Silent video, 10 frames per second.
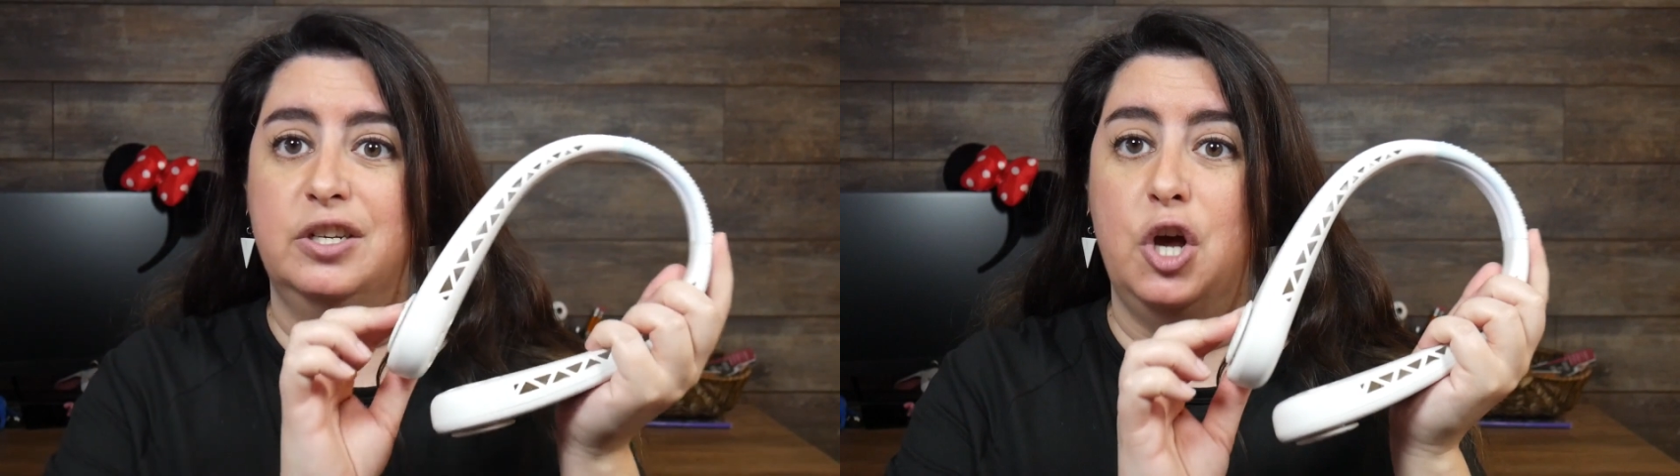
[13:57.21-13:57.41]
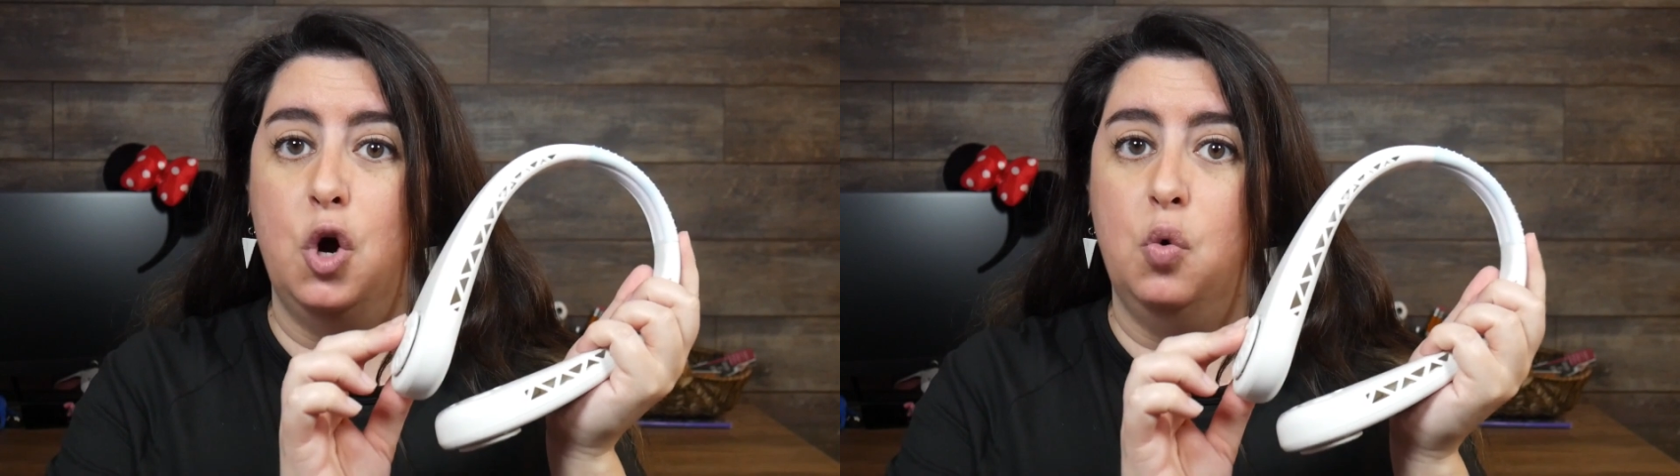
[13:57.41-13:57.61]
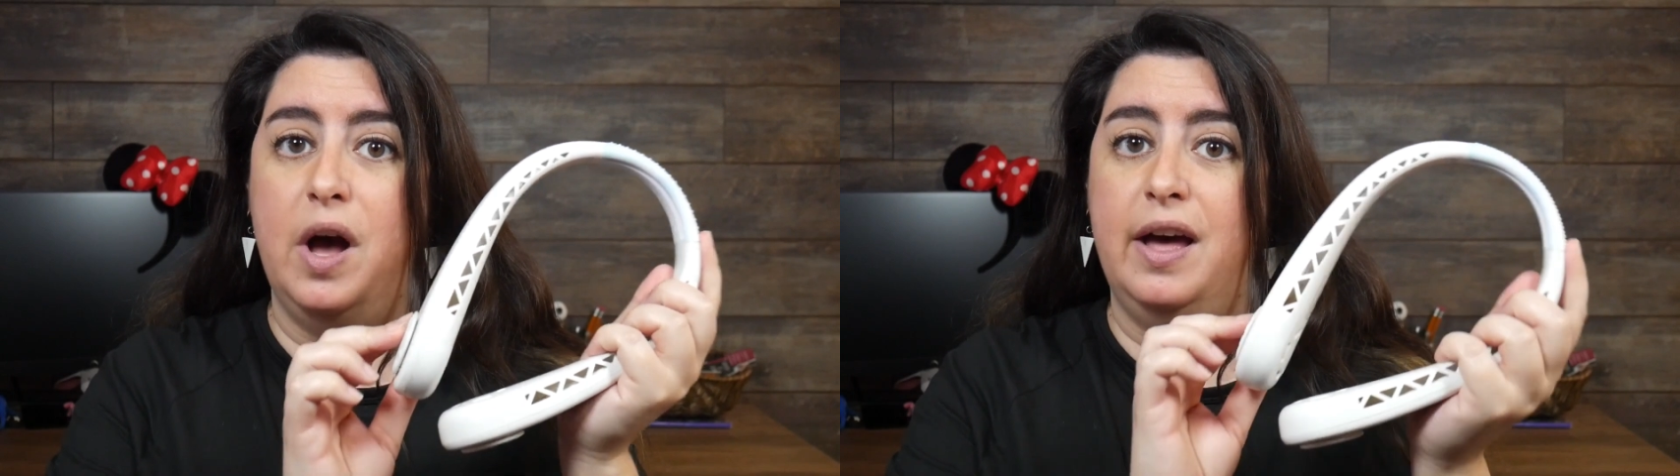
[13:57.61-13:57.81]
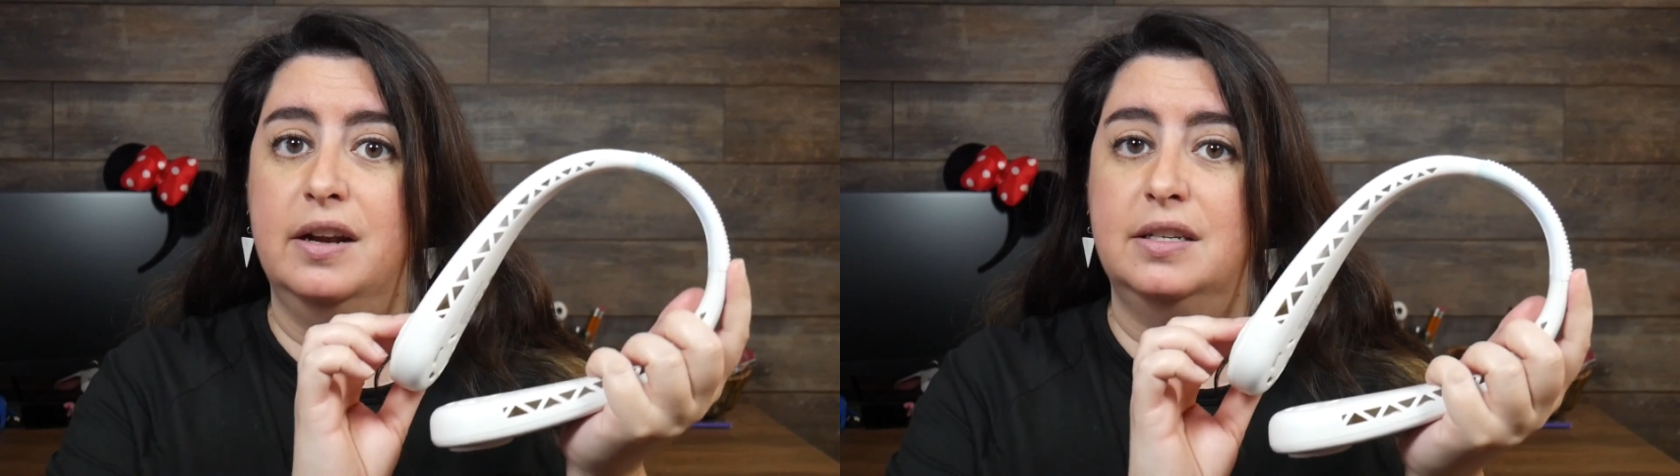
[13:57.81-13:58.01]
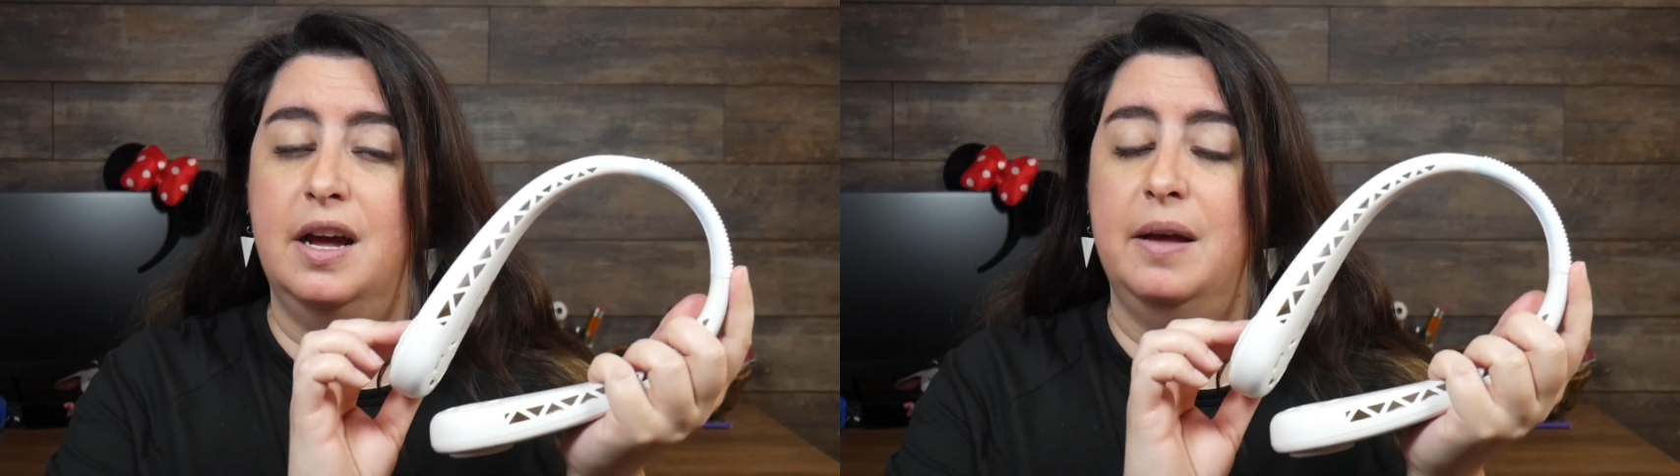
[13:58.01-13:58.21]
know ahead
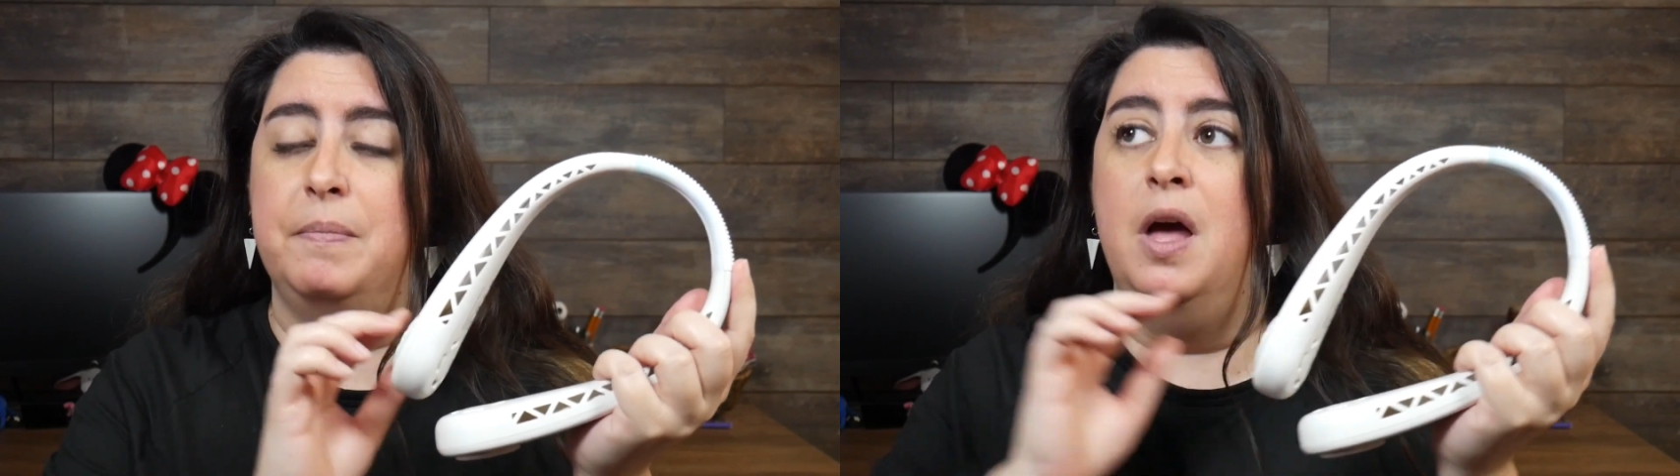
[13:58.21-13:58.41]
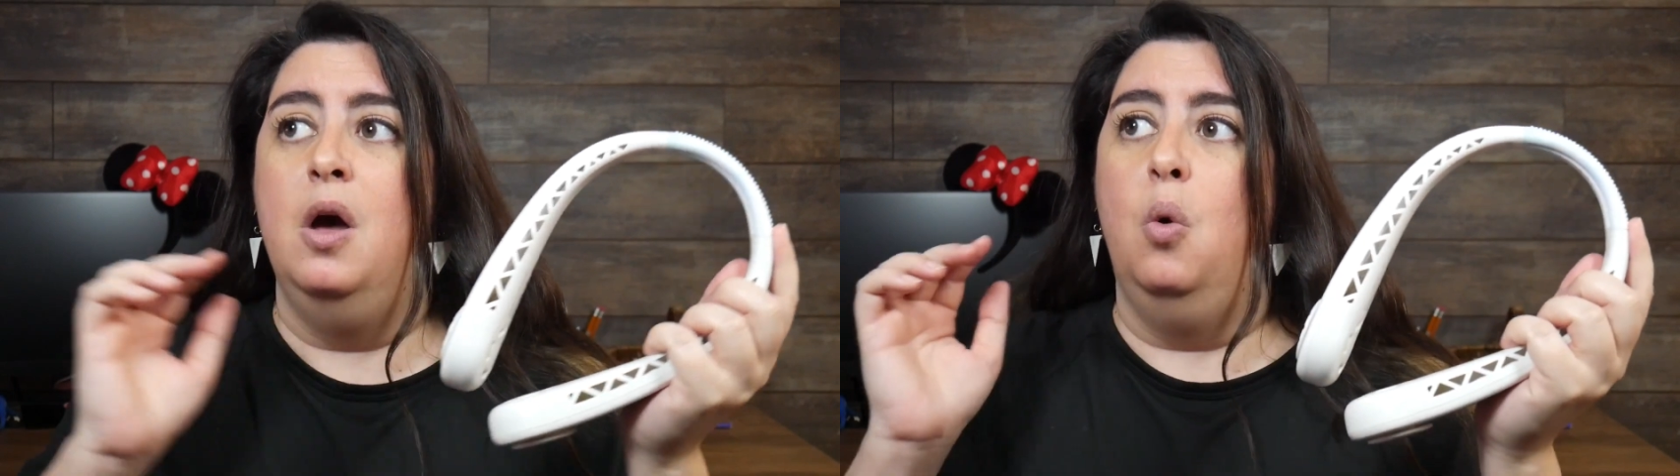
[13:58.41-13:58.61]
of time.